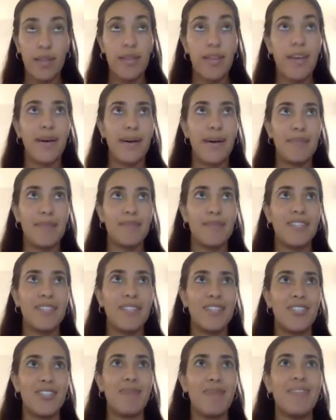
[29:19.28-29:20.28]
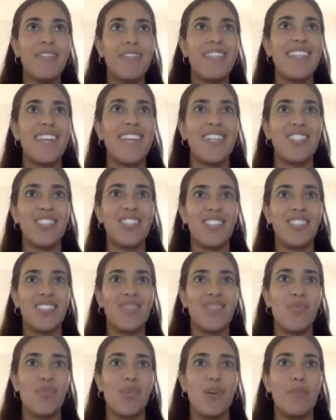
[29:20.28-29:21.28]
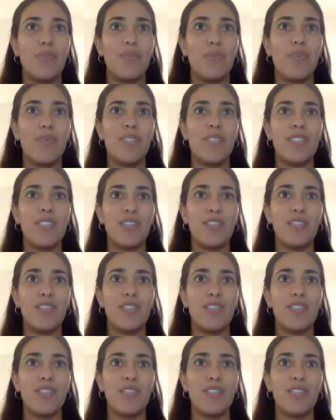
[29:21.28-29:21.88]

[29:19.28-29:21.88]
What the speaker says: Yeah, I'm going to jump into that just in one moment. I'll